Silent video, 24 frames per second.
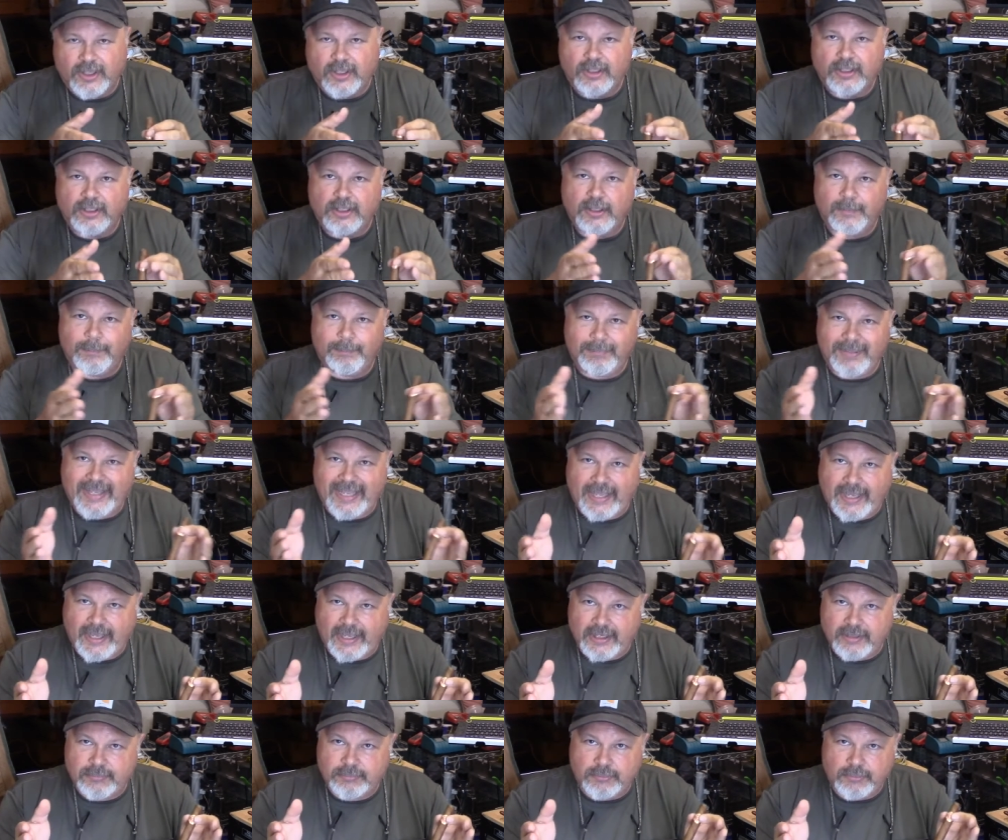
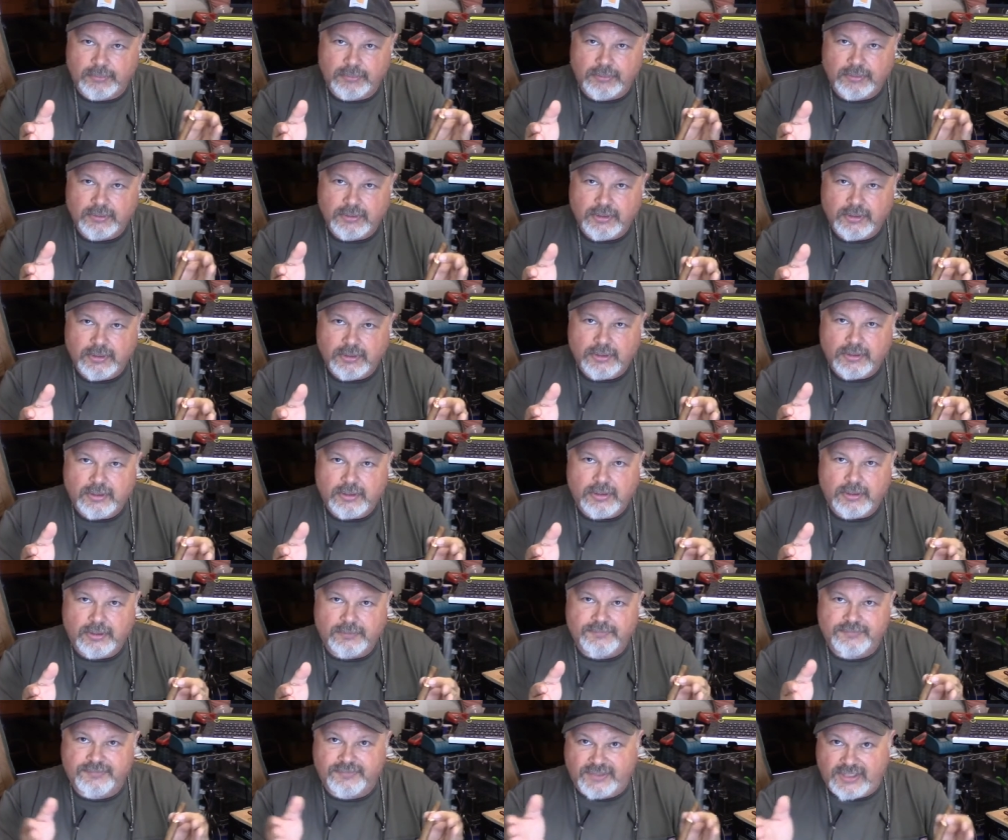compatible
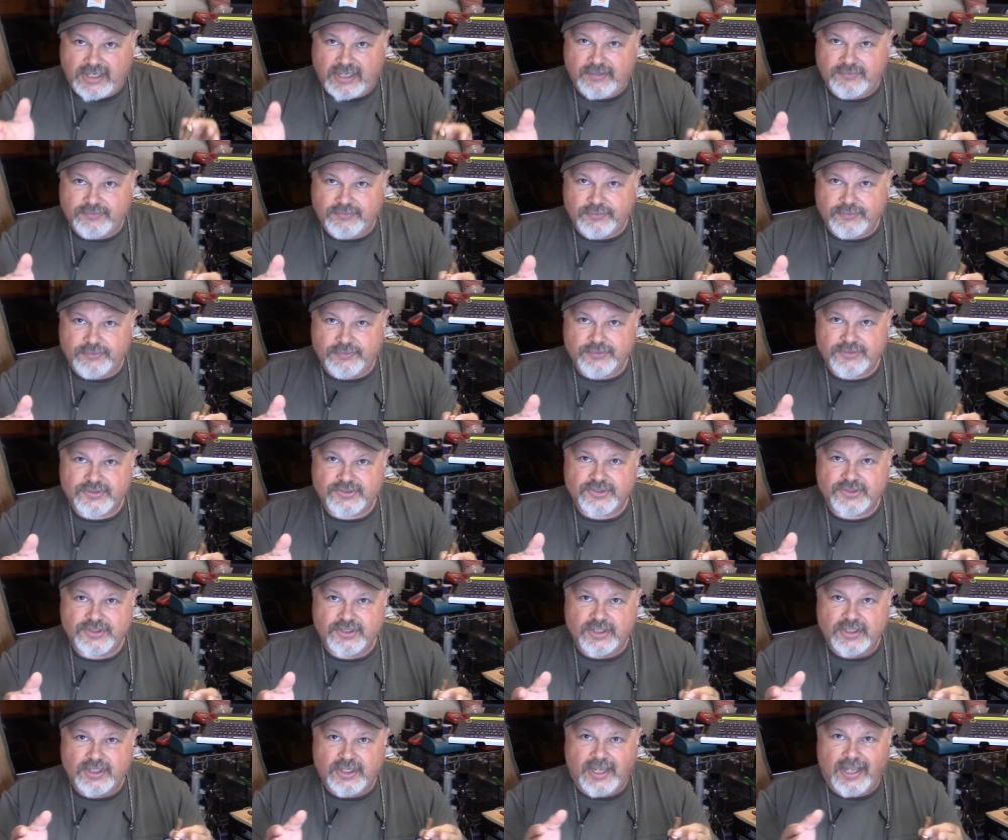flavors
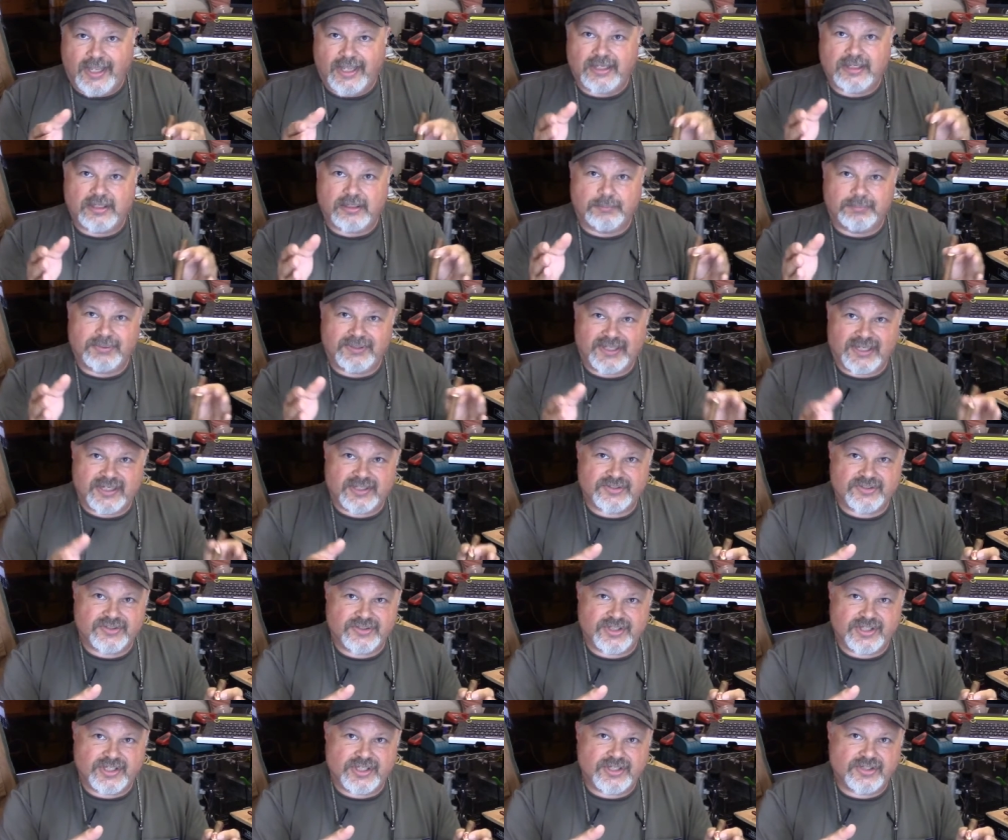and
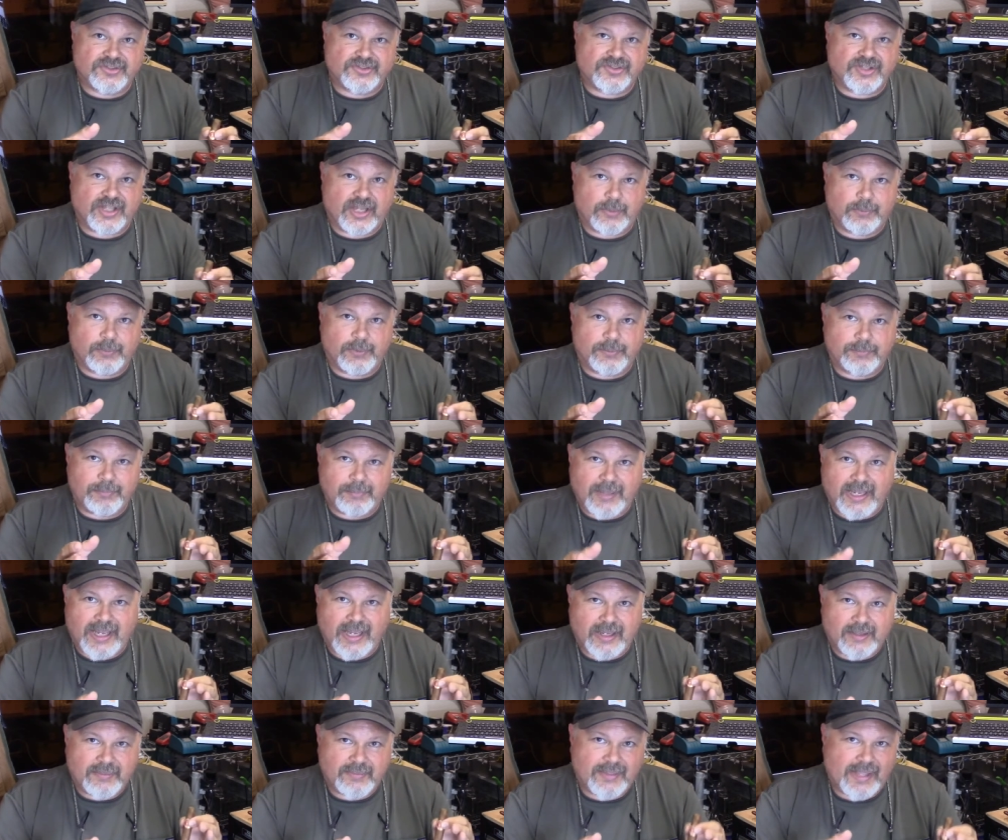complexities that would
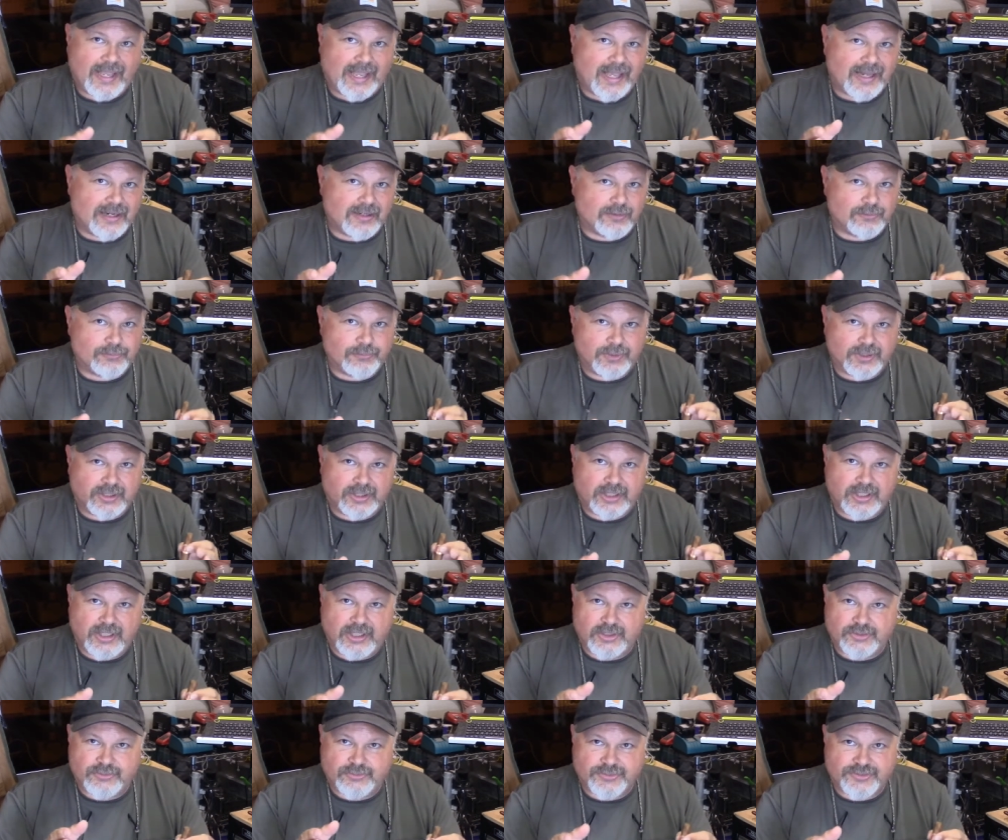make that a
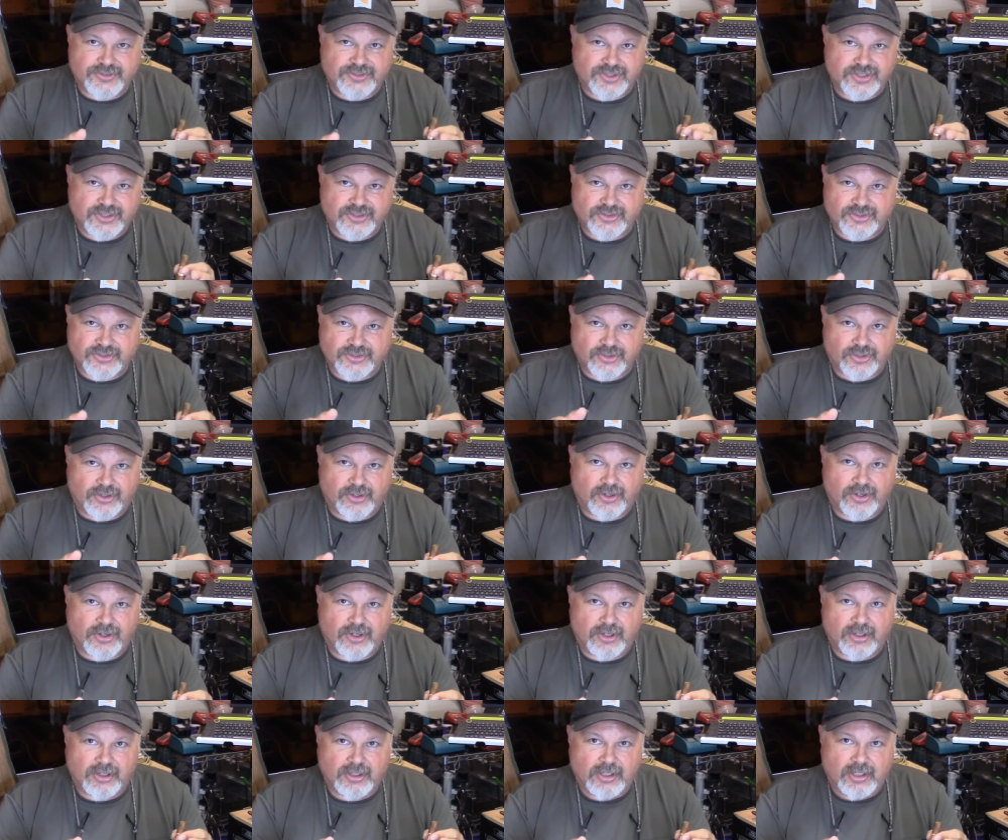really interesting
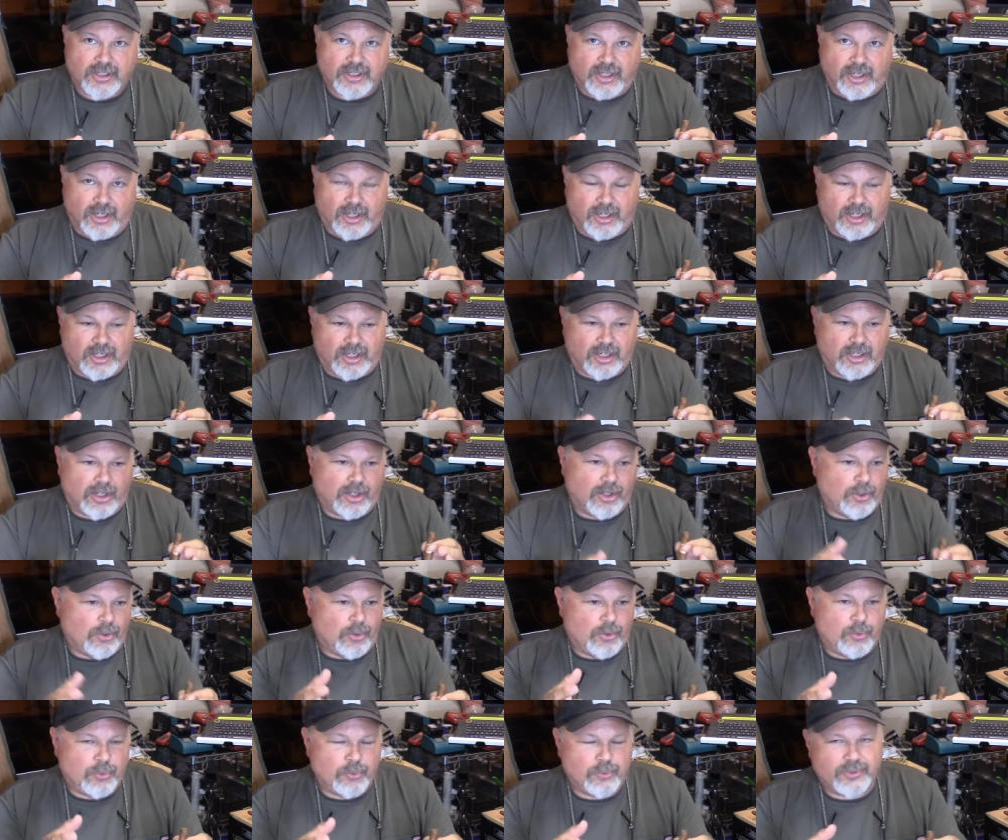cigar,
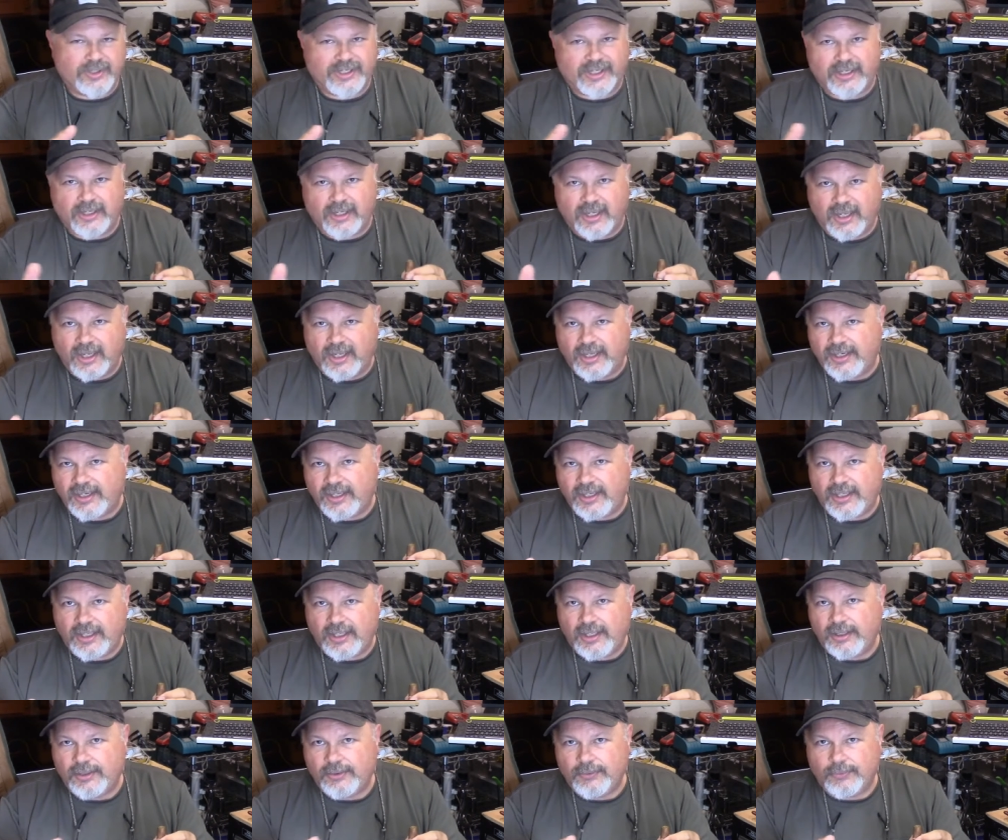oat and
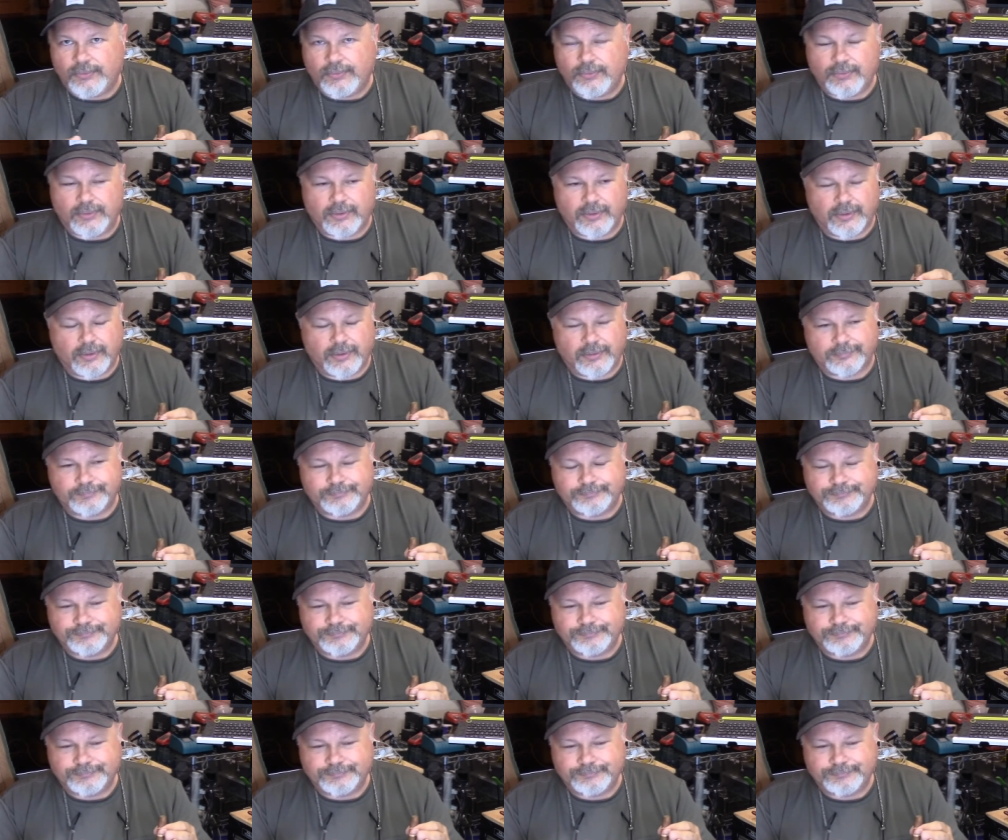honey, or